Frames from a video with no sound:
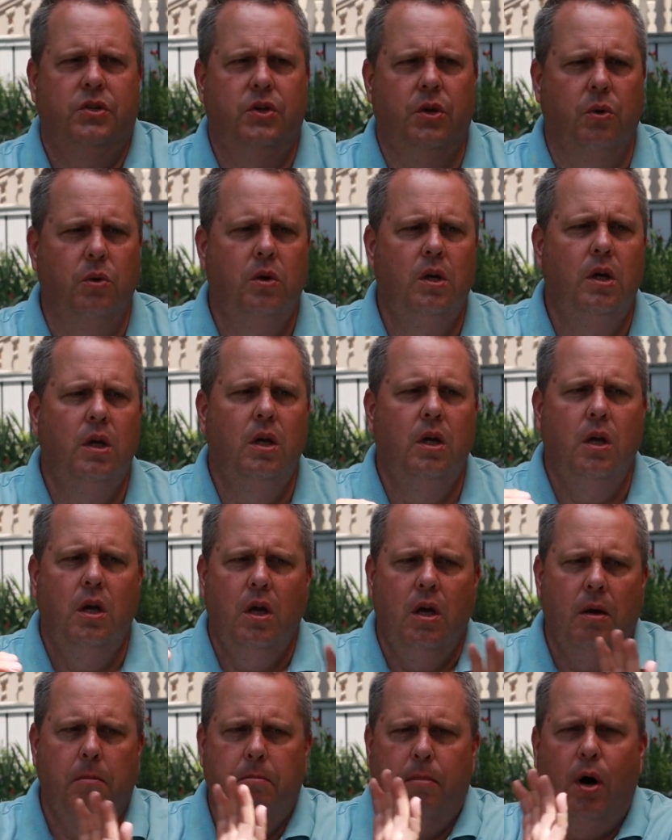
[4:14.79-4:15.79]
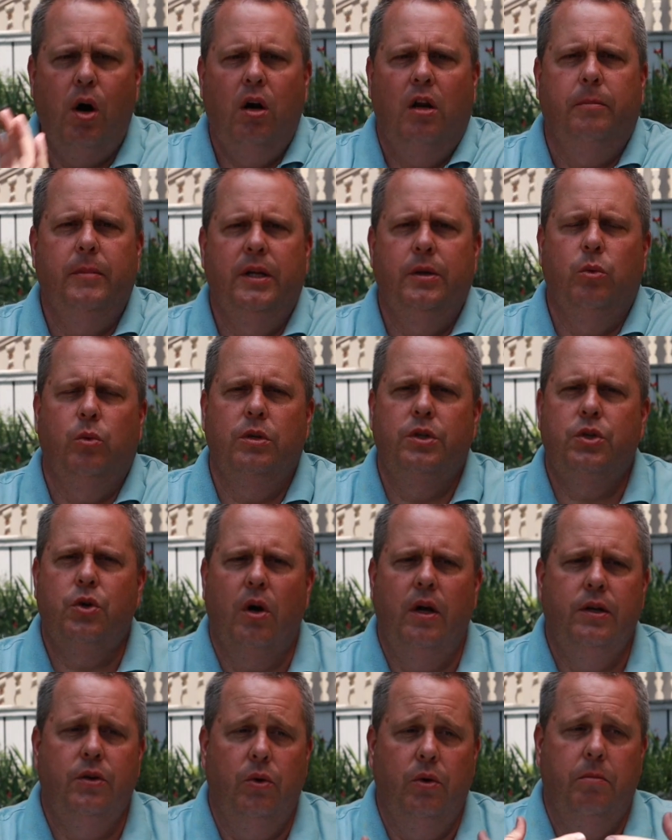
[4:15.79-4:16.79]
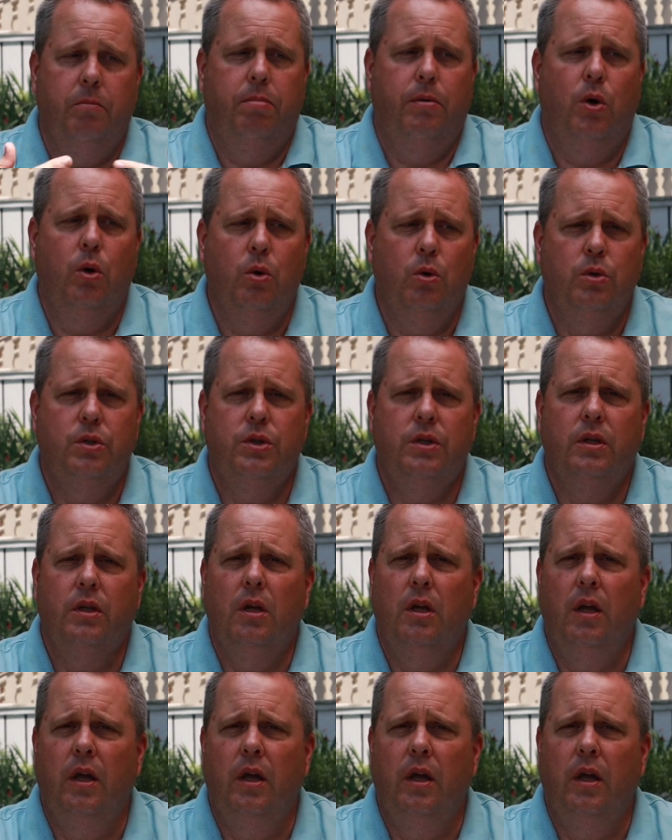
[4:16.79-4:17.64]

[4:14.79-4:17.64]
So Parliament was trying to impose